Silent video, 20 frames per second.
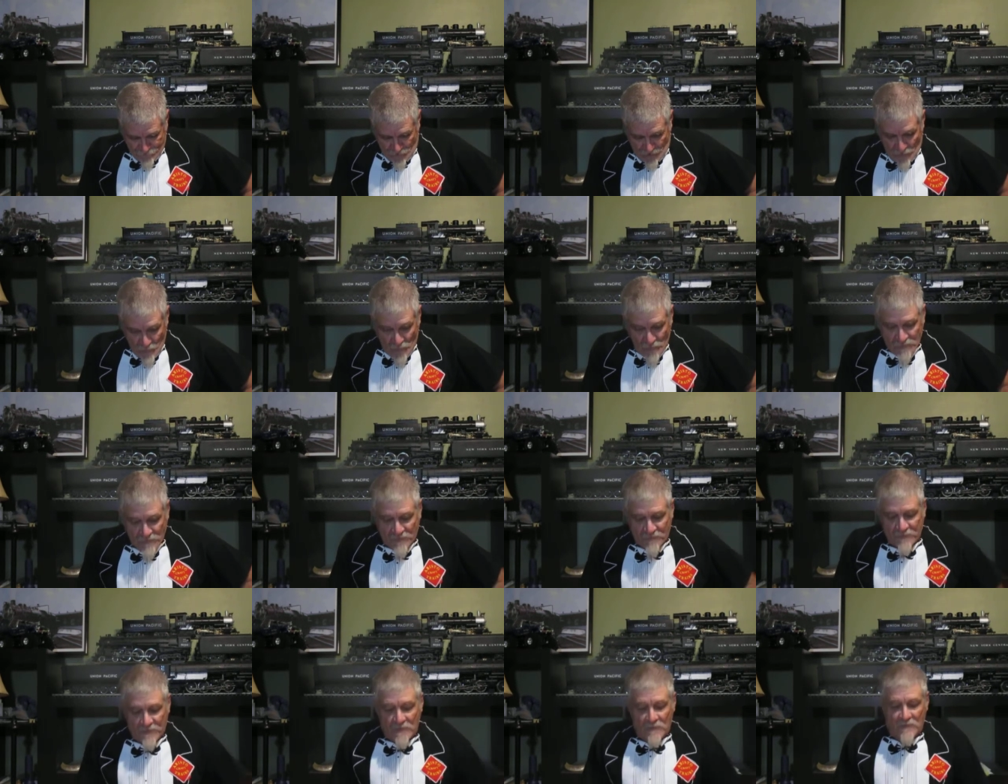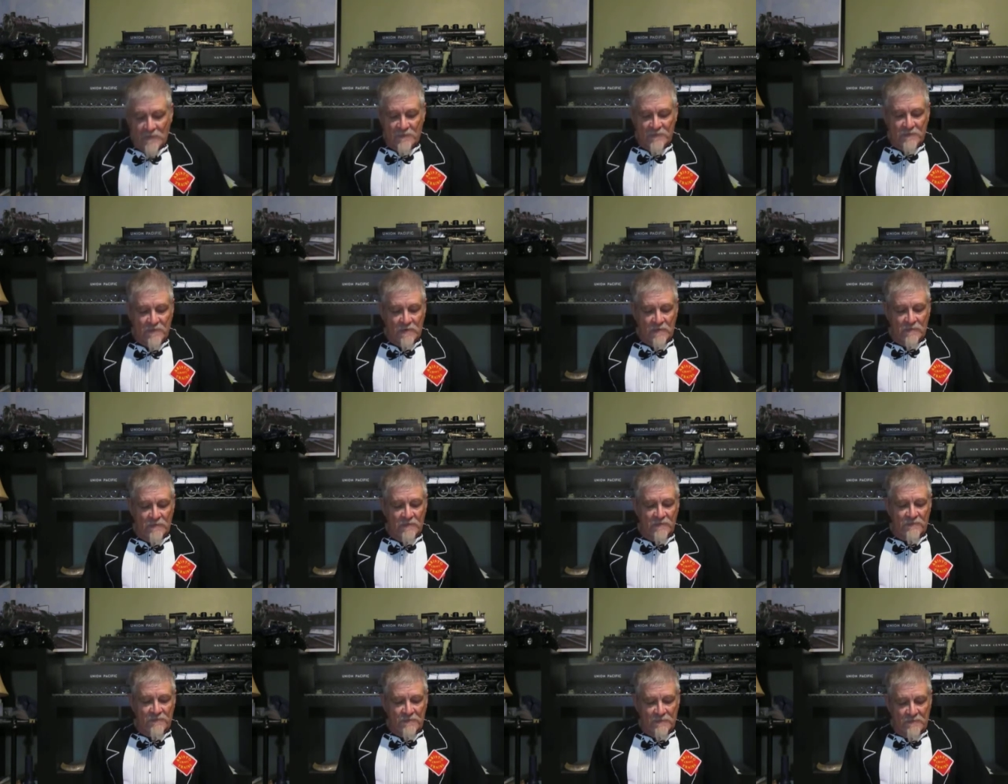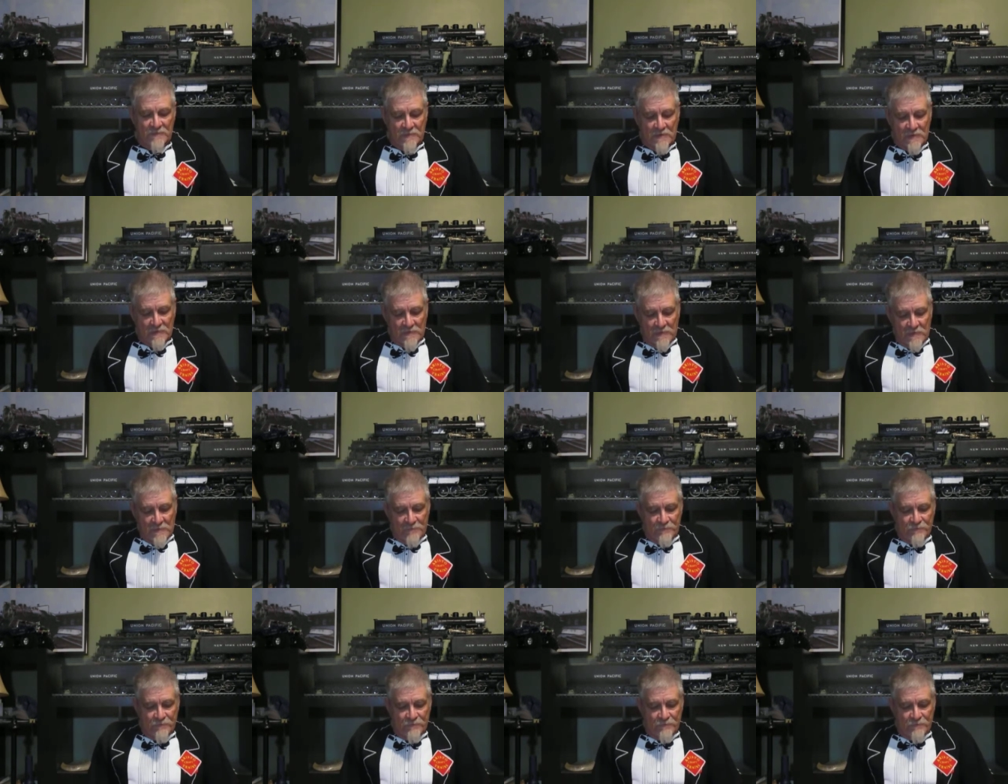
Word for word: I wanted to share this here. This is a